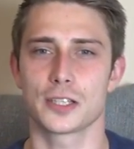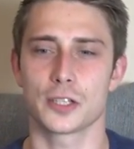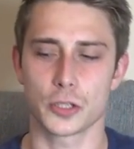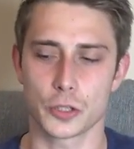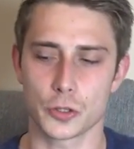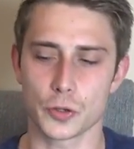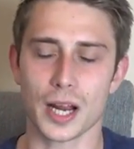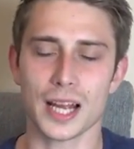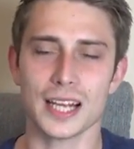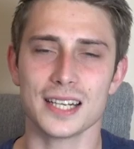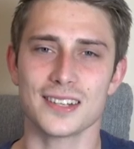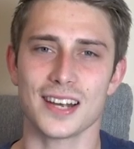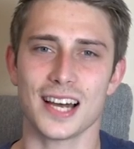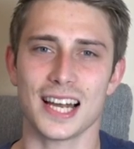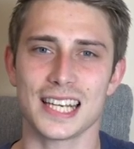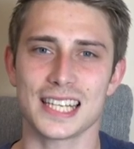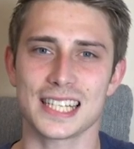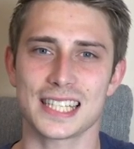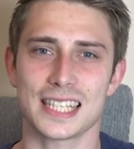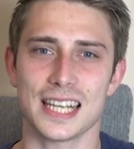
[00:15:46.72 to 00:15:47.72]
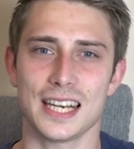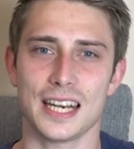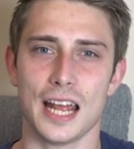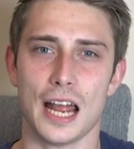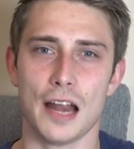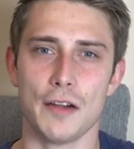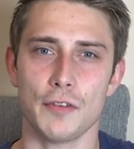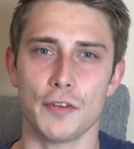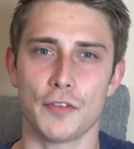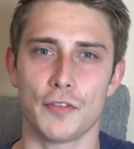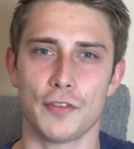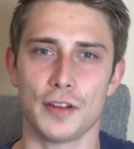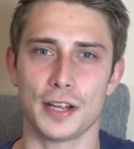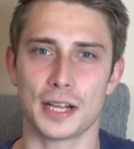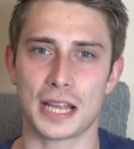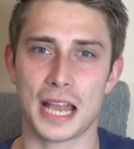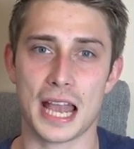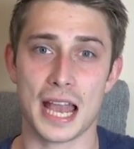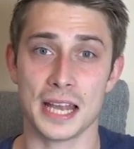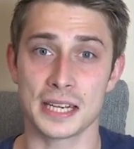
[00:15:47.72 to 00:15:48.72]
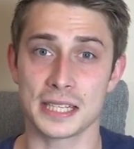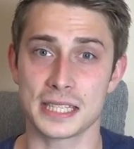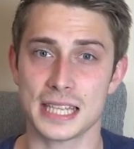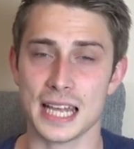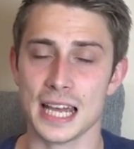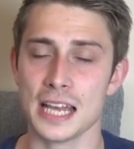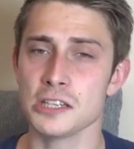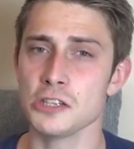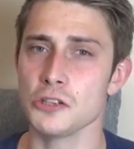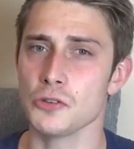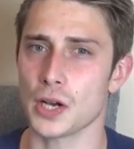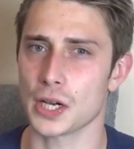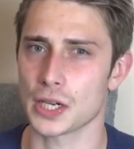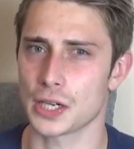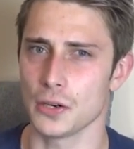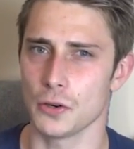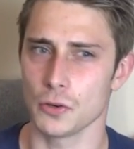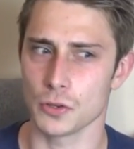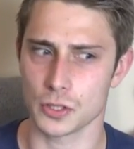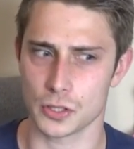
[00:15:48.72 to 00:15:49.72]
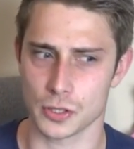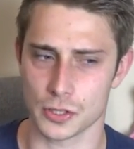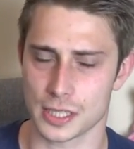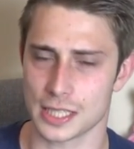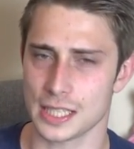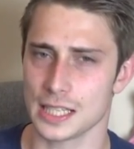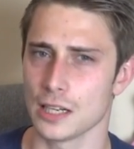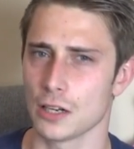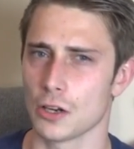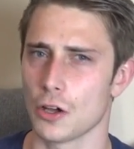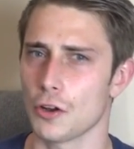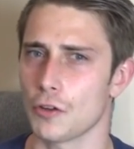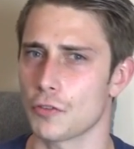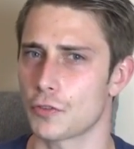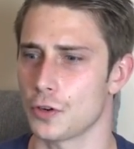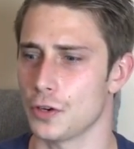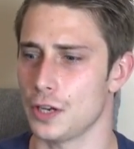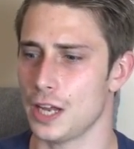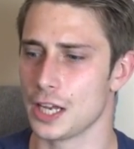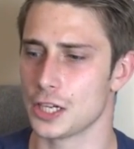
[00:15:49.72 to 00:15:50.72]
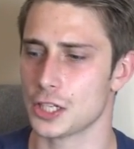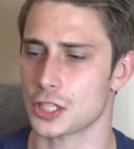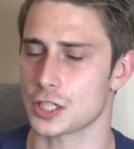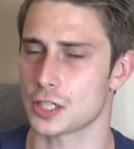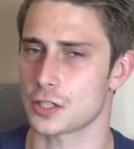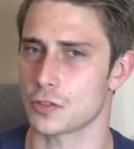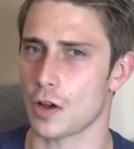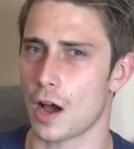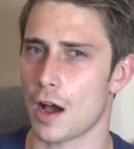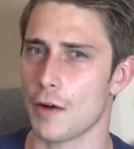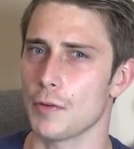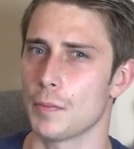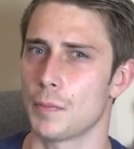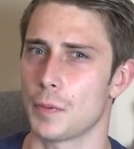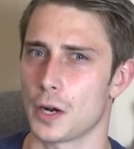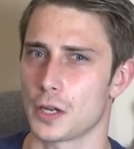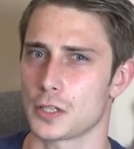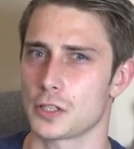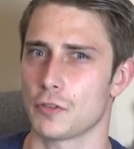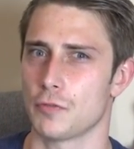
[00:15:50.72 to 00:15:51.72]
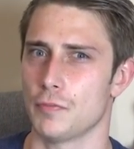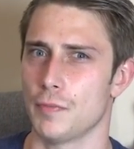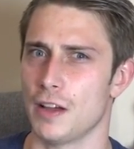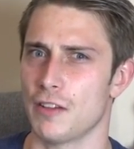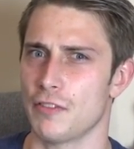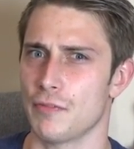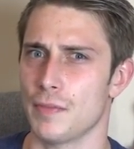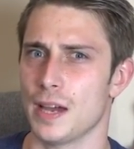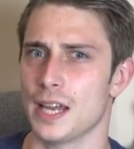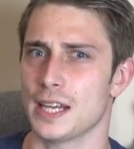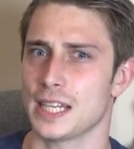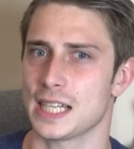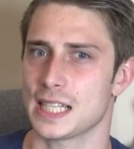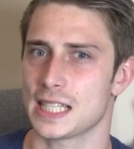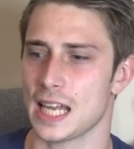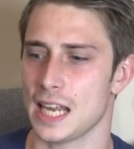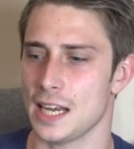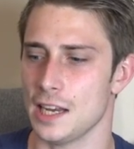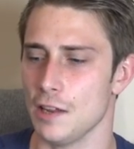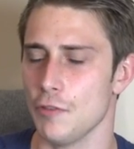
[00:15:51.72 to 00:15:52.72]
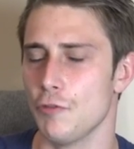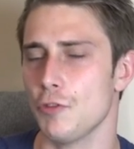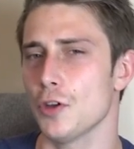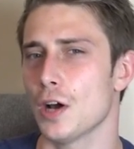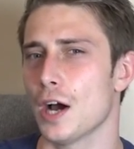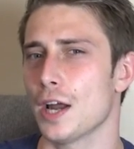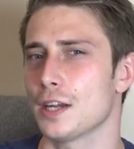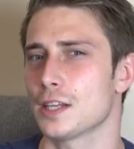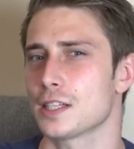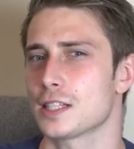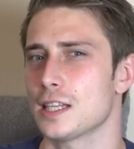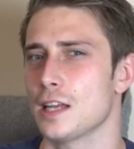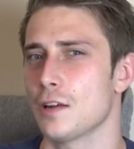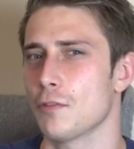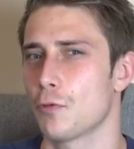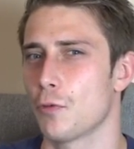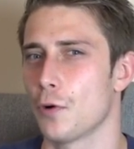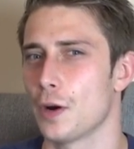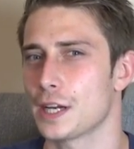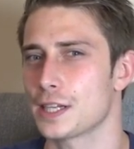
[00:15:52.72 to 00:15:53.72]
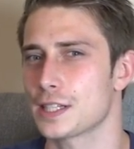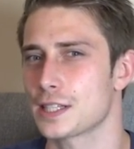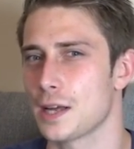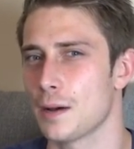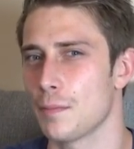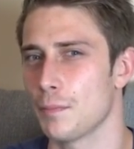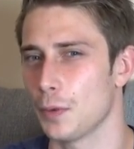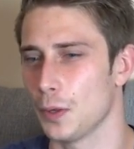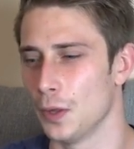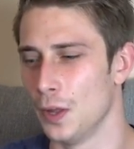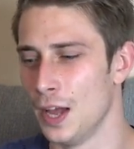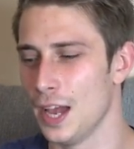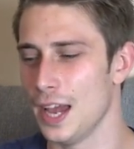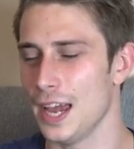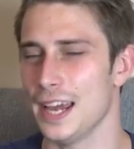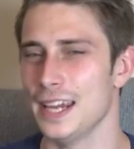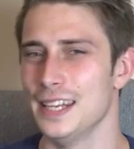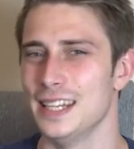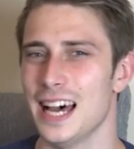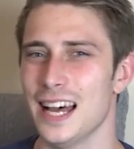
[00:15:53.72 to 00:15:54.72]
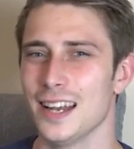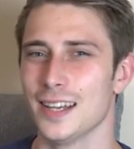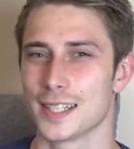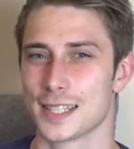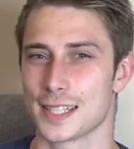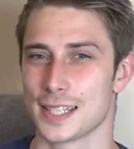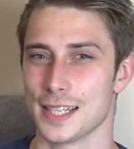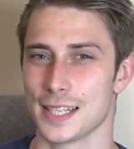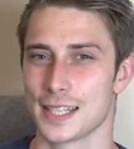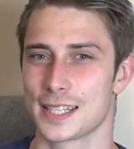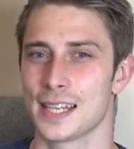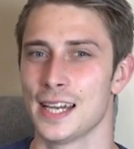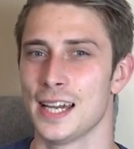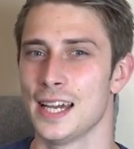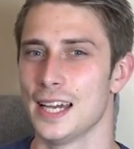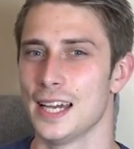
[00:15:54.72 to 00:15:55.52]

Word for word: So try to understand everything, and then you are going to see a lot of connections to other parts of mathematics. And if you understand, for example, analysis,